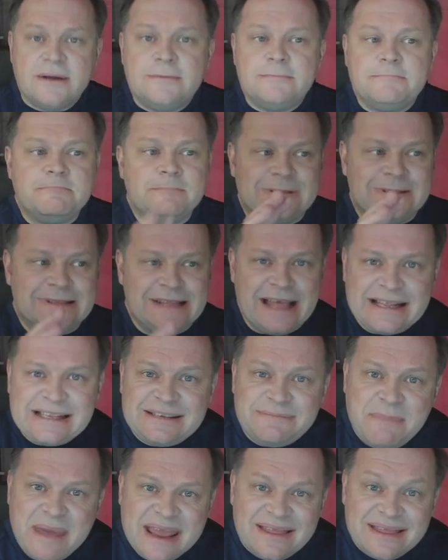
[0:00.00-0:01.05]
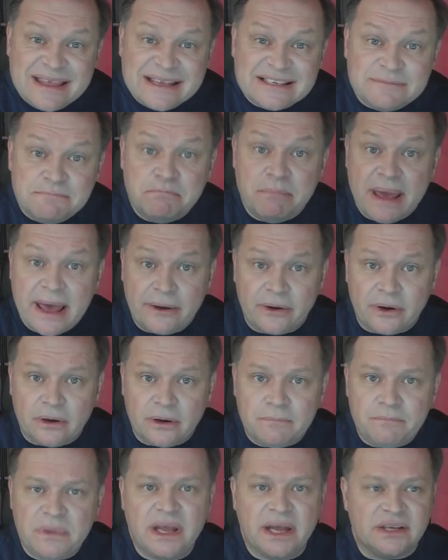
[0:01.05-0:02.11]
Let's make this better
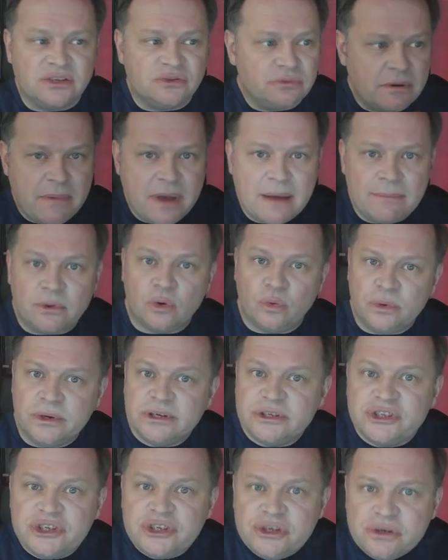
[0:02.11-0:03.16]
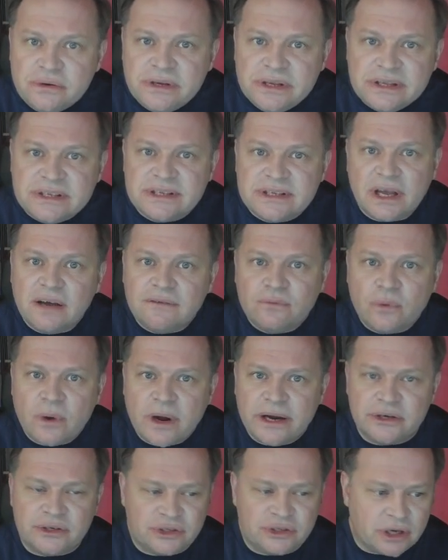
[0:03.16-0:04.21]
because remember, we're students of
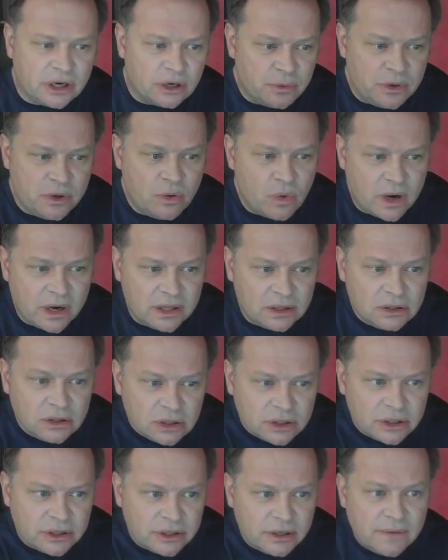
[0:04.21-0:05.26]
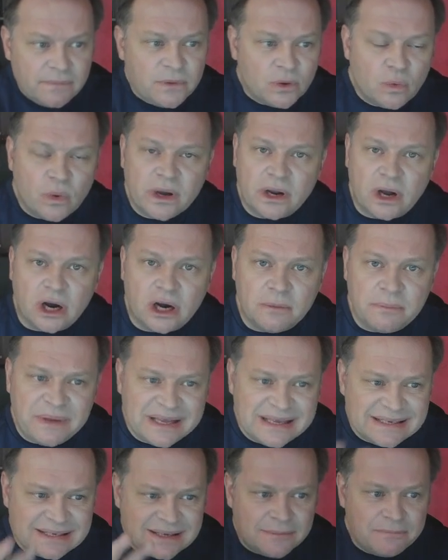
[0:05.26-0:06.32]
Wireshark. We want to learn what ARP
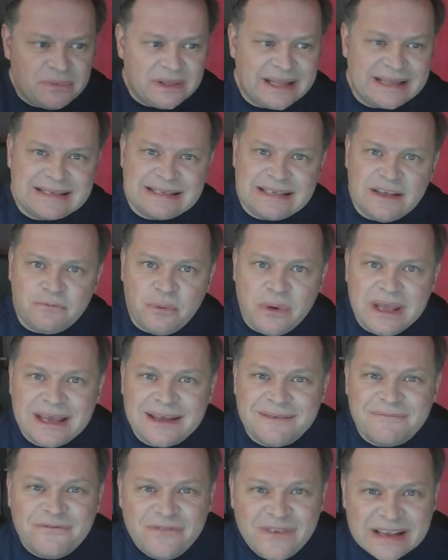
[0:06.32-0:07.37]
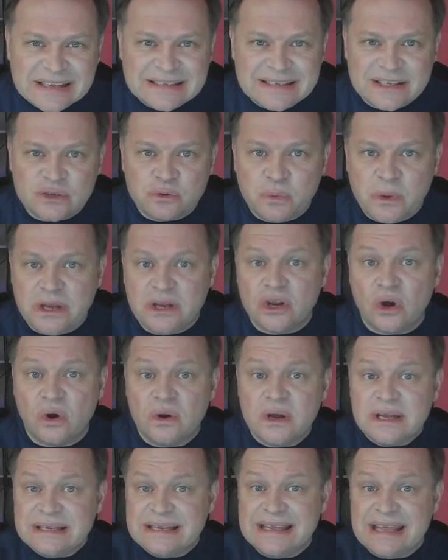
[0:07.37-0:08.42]
is. Let's see if we can fix this window
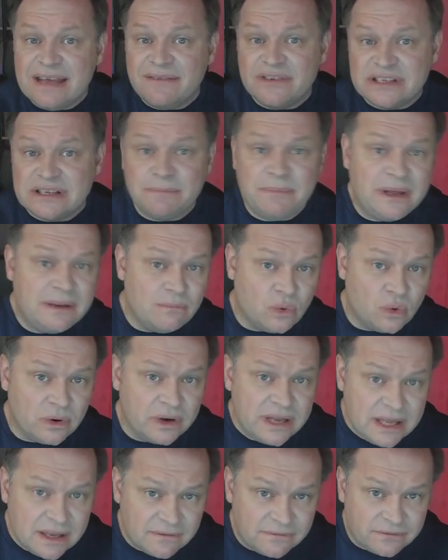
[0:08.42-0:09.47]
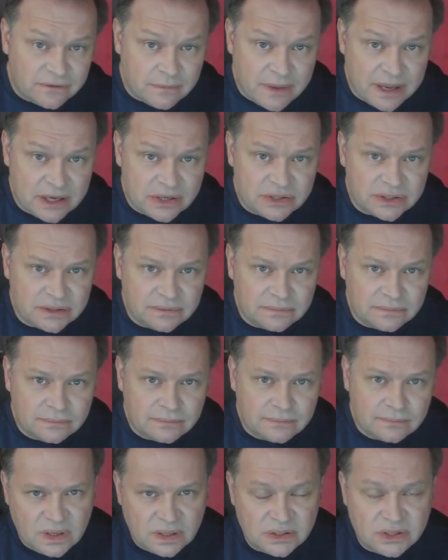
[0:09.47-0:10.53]
to give us a bit more information.
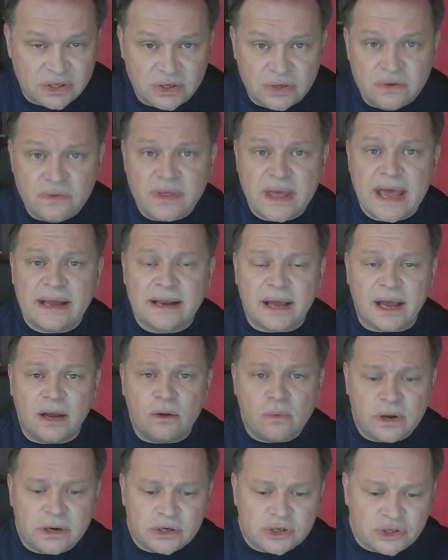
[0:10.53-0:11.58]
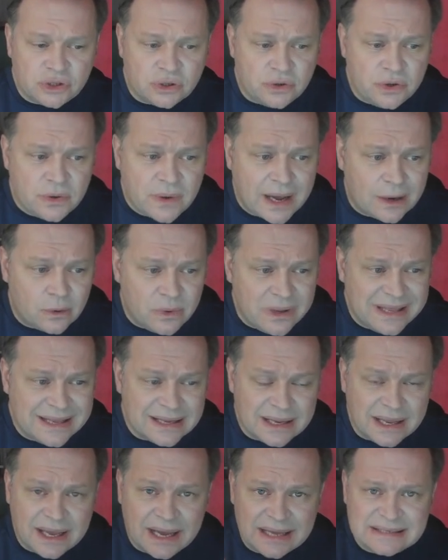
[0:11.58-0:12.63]
To do that, I want to show you how we can
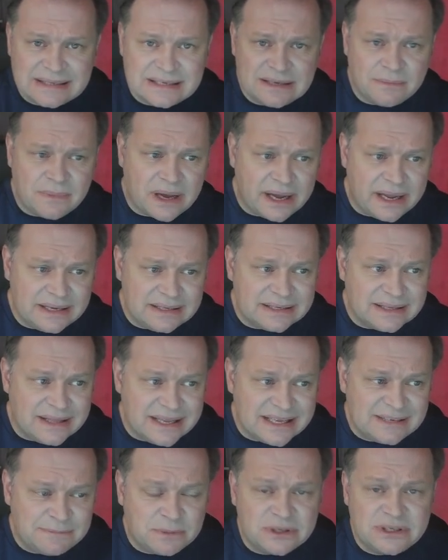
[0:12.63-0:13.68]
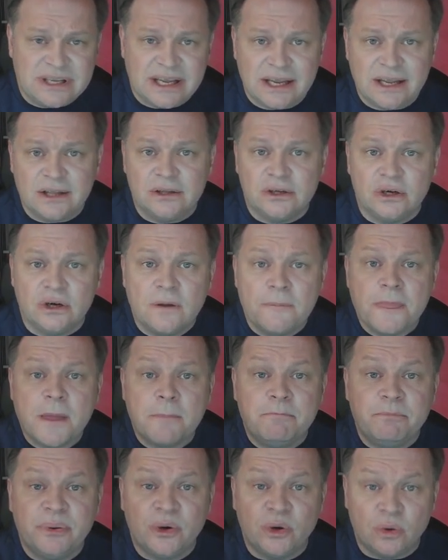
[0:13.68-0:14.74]
customize this particular
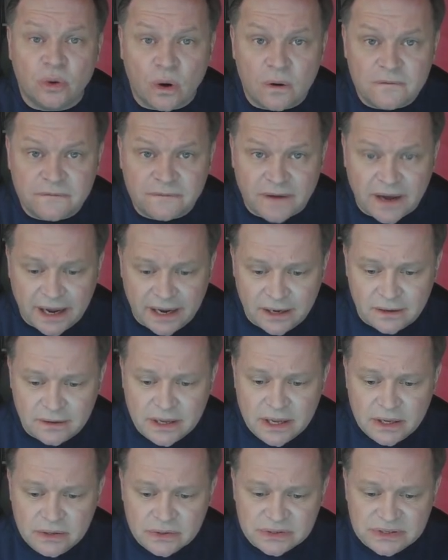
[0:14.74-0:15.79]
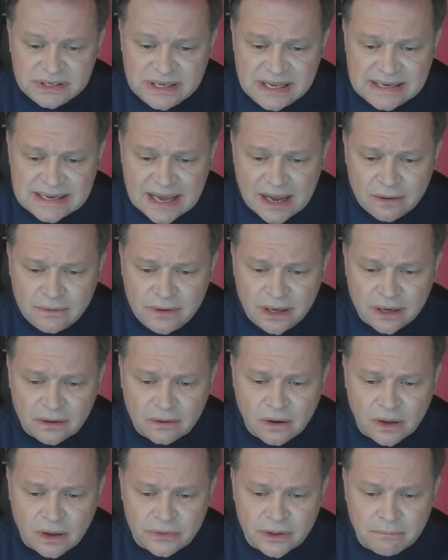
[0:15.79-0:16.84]
profile. You'll see down here
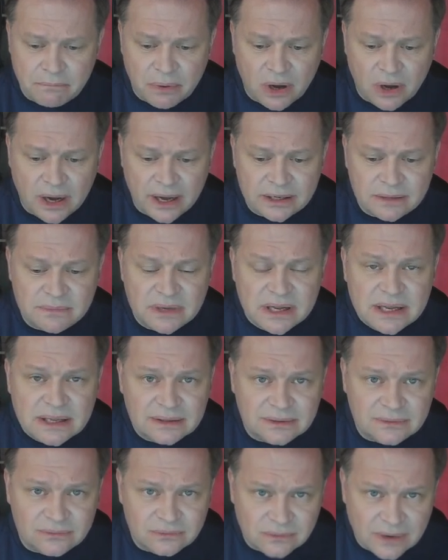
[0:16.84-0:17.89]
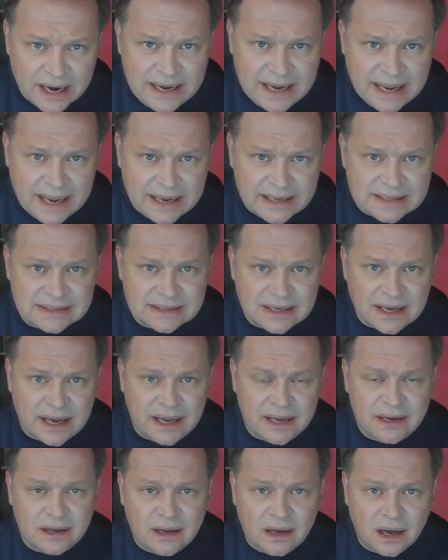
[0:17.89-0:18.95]
on the bottom right-hand
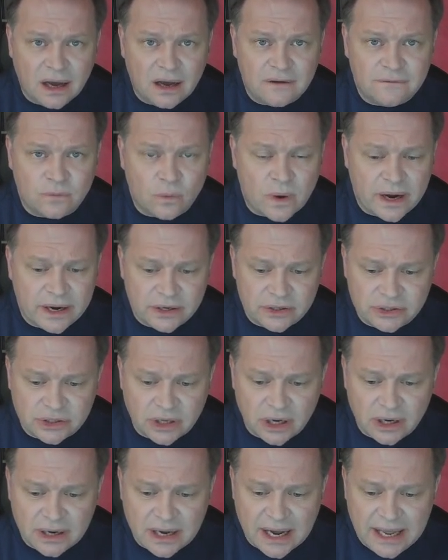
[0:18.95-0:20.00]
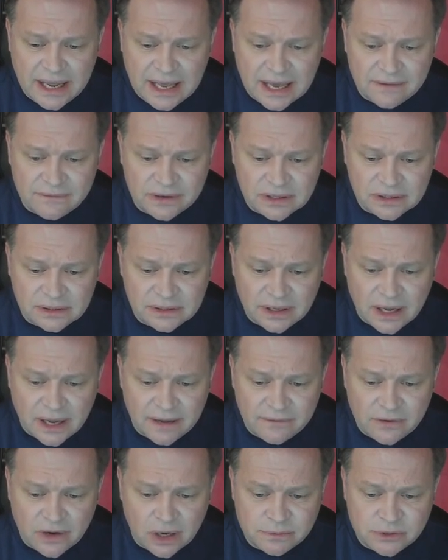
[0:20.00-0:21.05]
side of Wireshark, I have
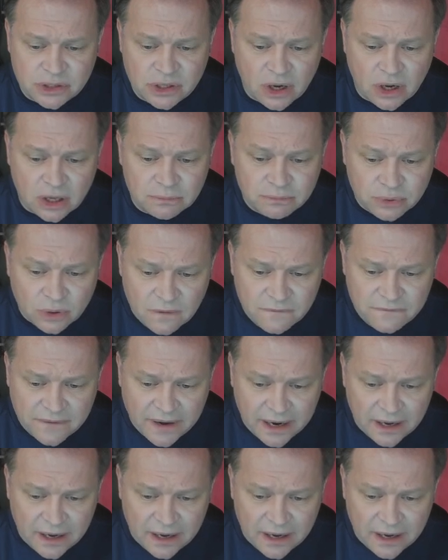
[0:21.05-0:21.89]
an option called Profile.